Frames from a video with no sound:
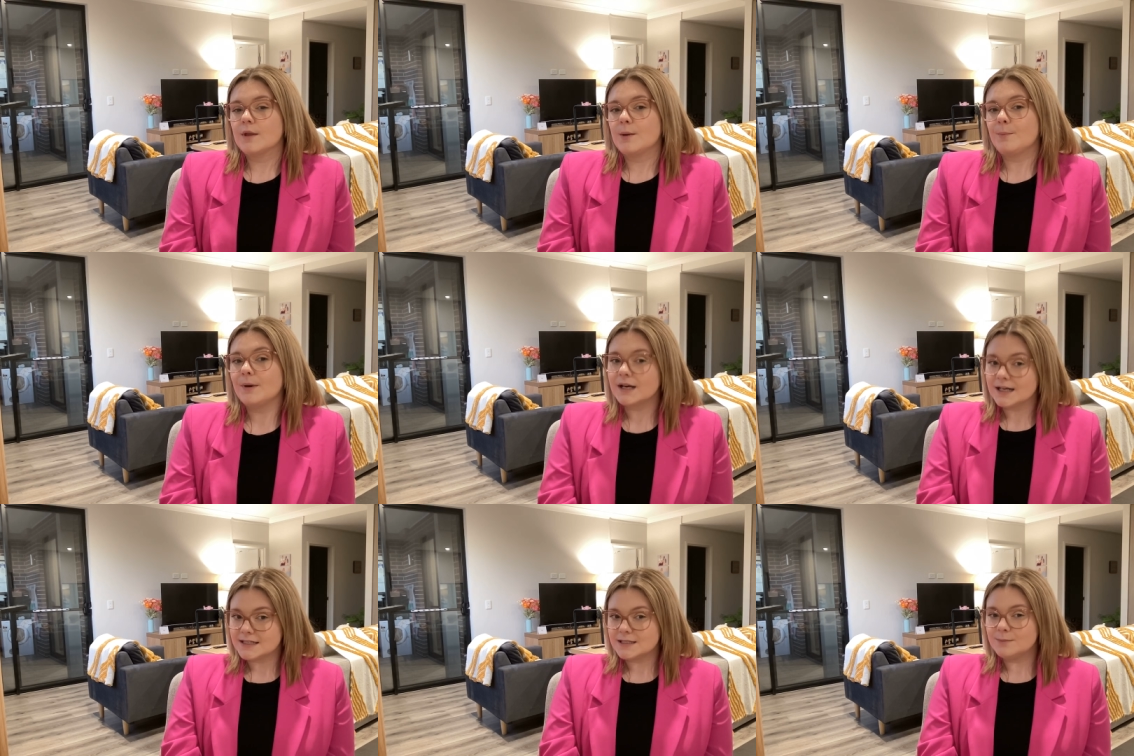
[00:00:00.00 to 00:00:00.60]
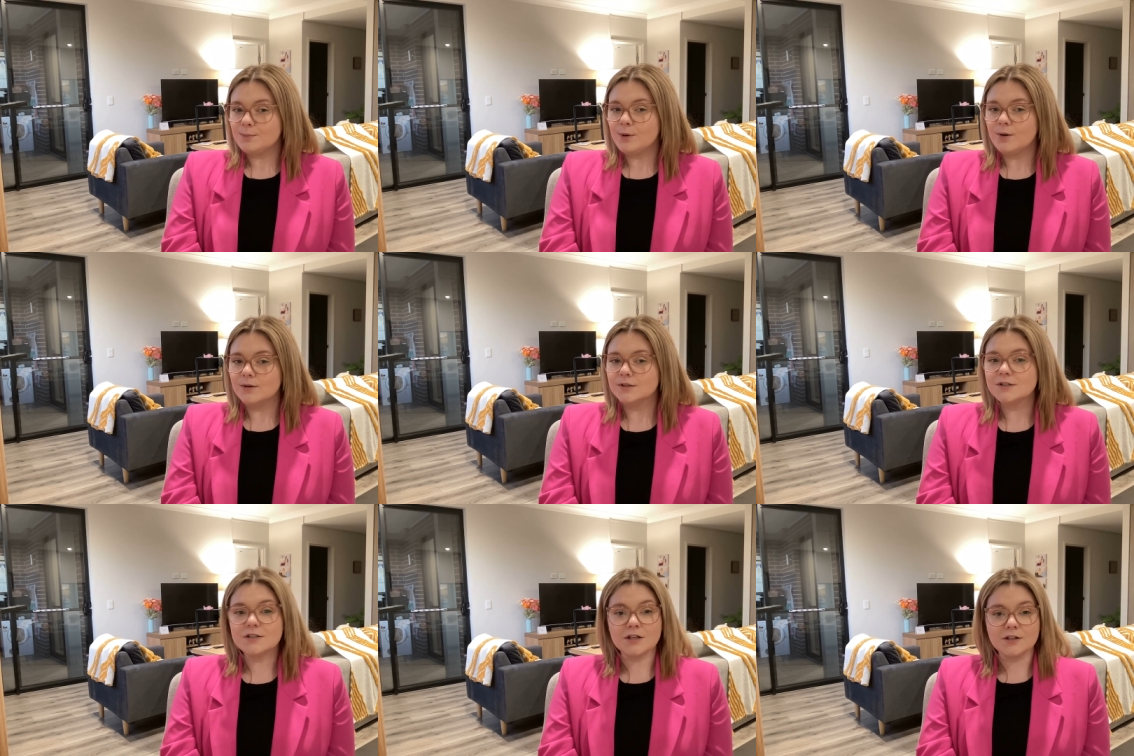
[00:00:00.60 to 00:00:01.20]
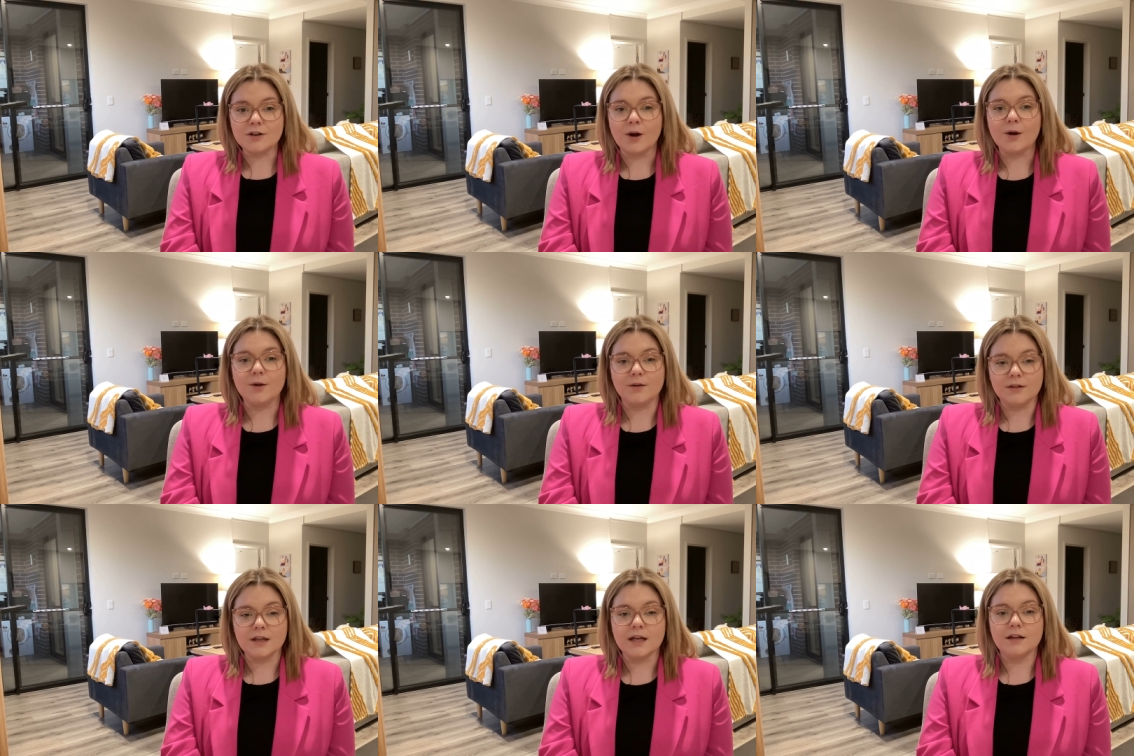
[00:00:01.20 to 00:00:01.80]
but it is important to know
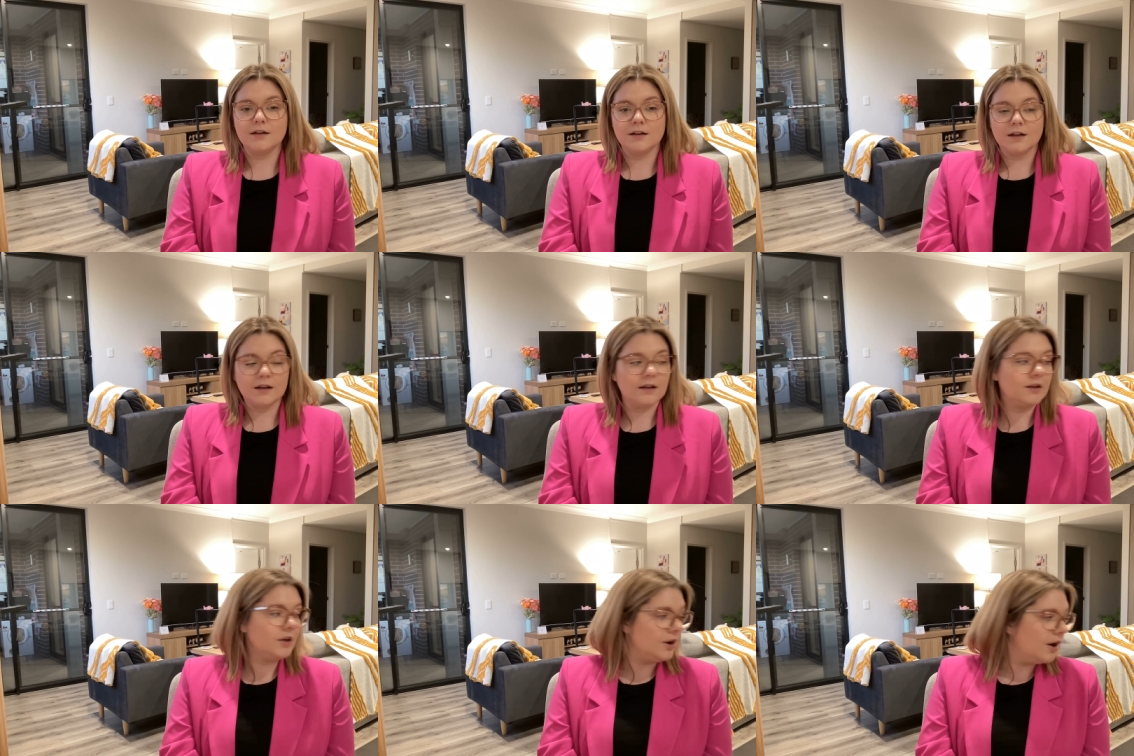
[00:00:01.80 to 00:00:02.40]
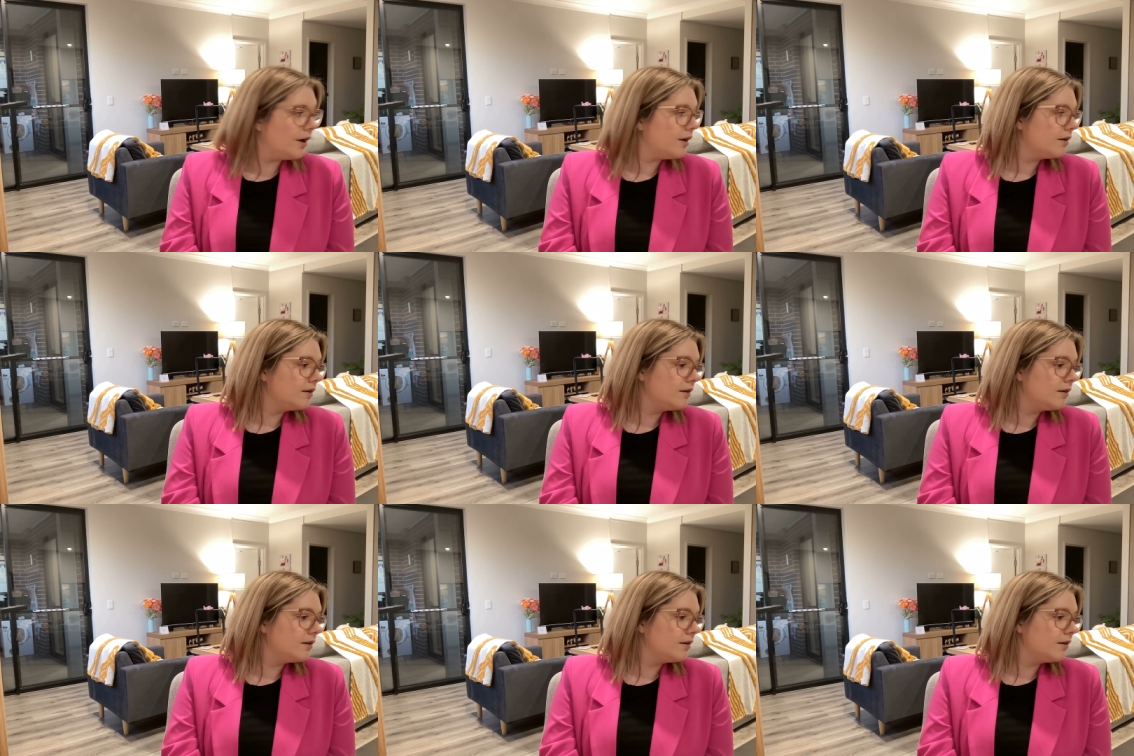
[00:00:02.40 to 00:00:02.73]
that you know